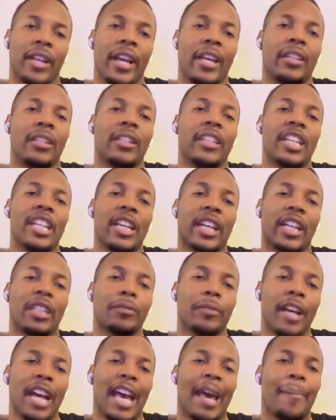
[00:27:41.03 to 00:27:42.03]
And then,
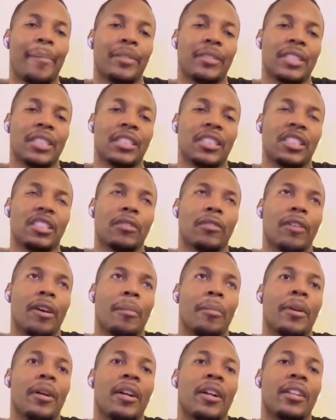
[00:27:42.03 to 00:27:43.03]
because what happens is,
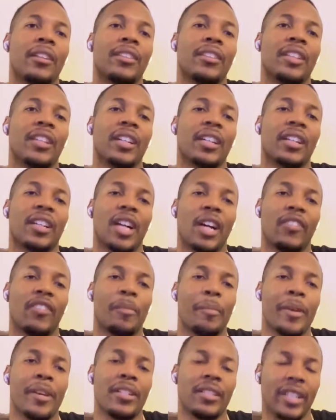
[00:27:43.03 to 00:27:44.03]
the
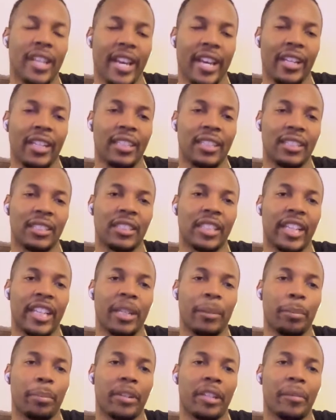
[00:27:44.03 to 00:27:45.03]
government and the
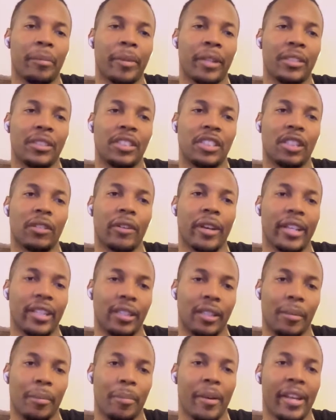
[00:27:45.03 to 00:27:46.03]
state pretty much,
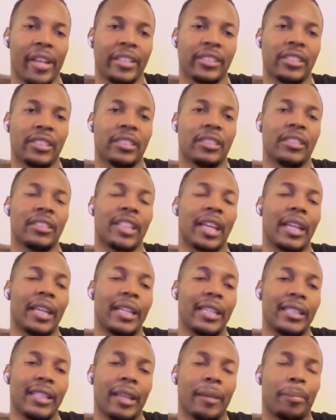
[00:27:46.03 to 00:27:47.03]
and the banks,
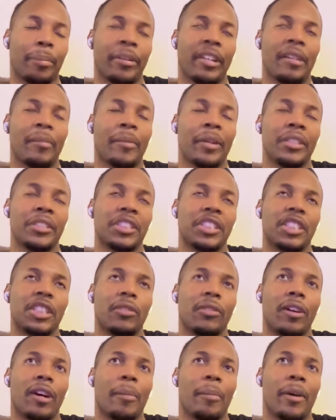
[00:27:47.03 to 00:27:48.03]
they pretty much,
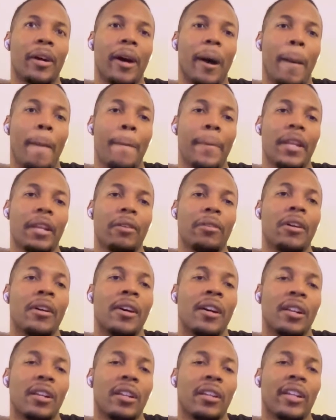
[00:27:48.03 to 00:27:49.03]

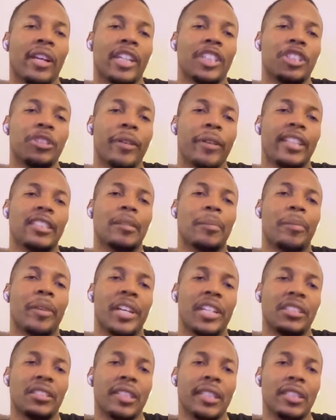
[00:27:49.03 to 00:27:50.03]
look at you as a
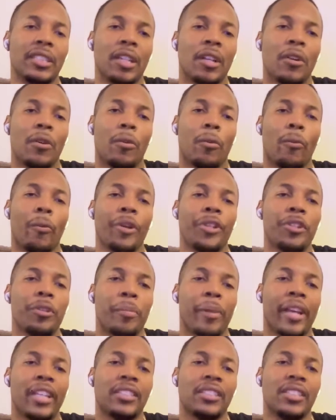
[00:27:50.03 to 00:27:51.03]
business when
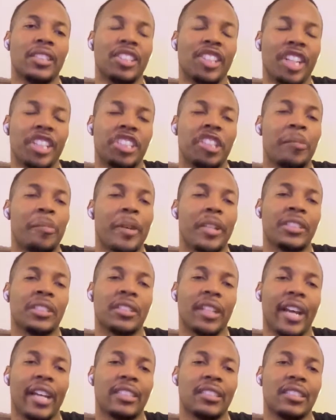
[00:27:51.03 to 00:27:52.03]
you basically get your
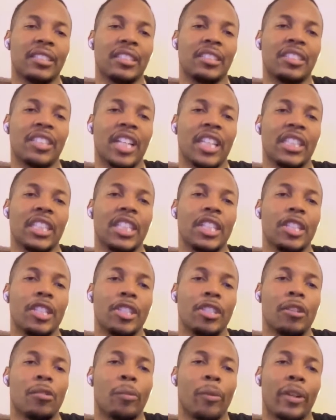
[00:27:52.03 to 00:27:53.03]
business license and then
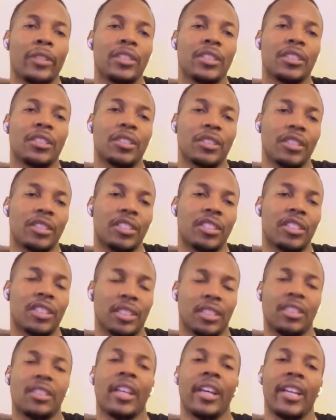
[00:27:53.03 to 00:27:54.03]
you're registered to
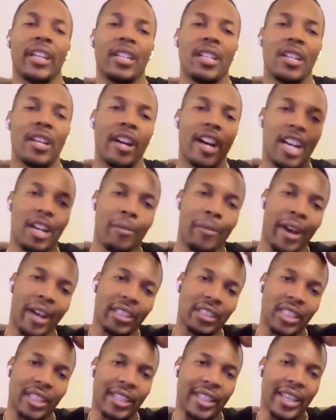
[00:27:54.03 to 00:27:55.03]
the state.
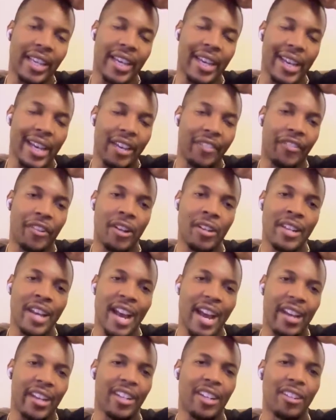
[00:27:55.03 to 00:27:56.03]
Otherwise, then if you're
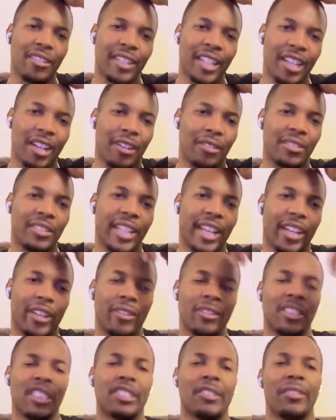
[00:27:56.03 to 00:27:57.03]
not, they don't
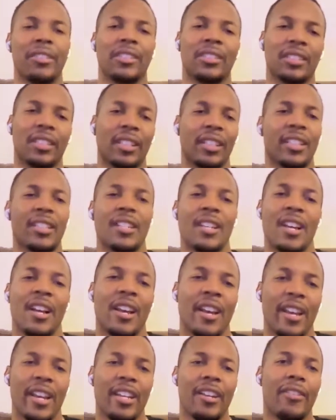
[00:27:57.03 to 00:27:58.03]
take you seriously,
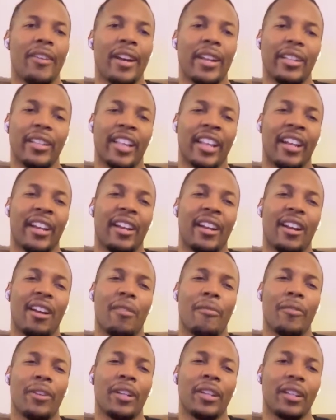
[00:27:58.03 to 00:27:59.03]
and they
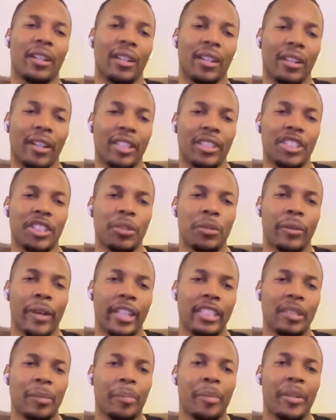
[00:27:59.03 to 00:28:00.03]
don't really look at you as